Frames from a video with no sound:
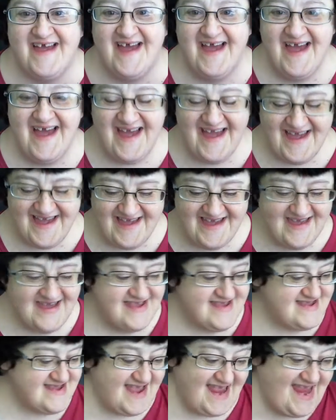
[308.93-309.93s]

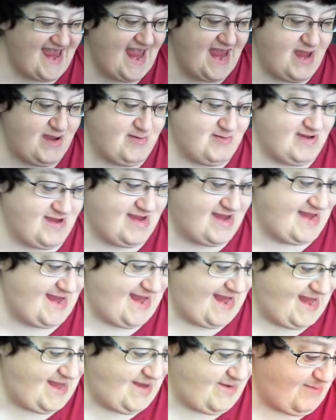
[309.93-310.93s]
So I can't use it
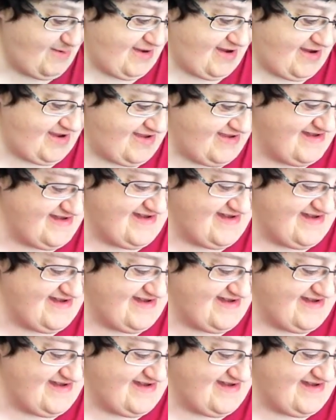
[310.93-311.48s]
today anyway.